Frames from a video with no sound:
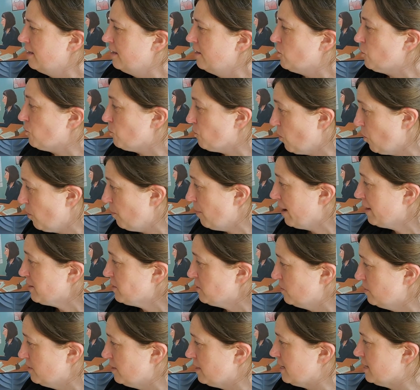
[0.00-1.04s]
The robots
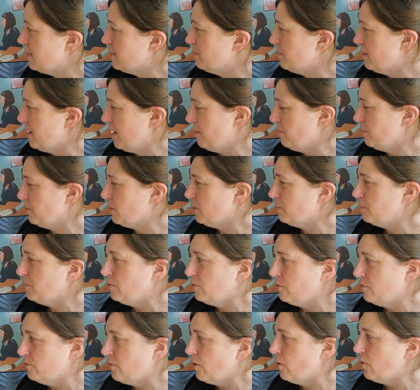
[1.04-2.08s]
would need to be able to
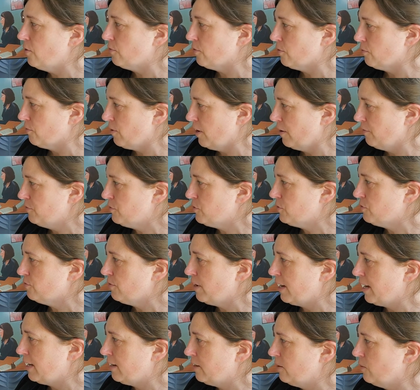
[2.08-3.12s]
move over rough
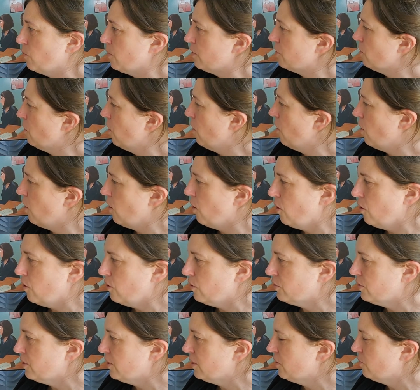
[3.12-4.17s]
terrain with all
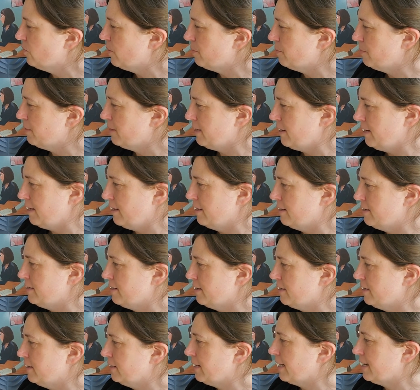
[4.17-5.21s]
the equipment needed to
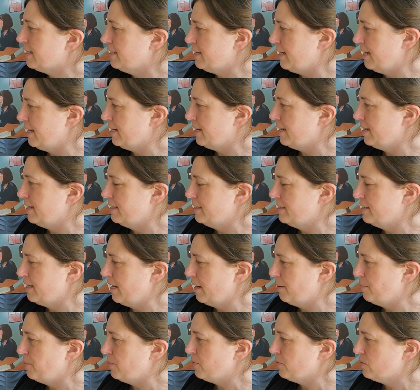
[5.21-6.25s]
collect data and
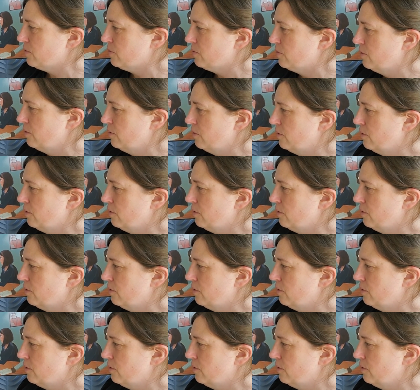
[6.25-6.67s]
samples.